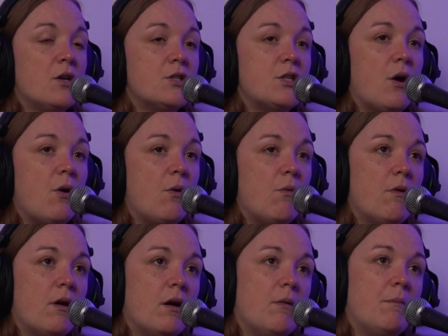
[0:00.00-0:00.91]

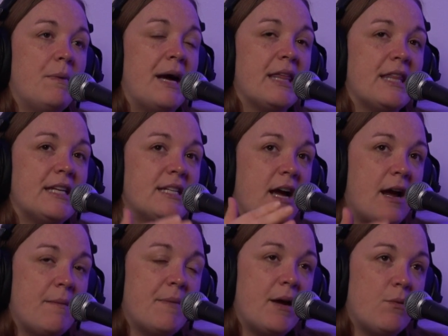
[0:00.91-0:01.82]
So by the
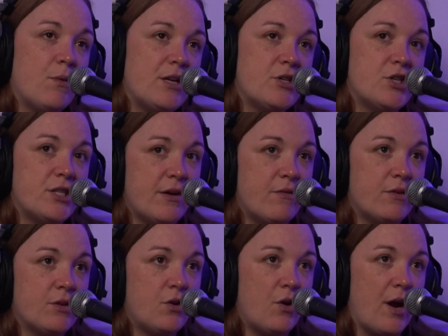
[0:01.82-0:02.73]
time I reached
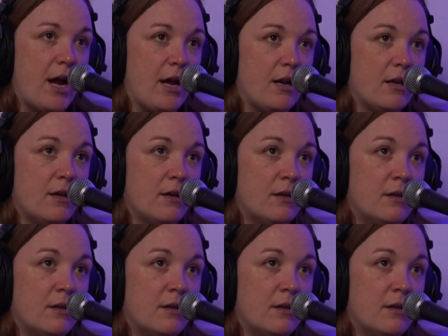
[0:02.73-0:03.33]
7th grade,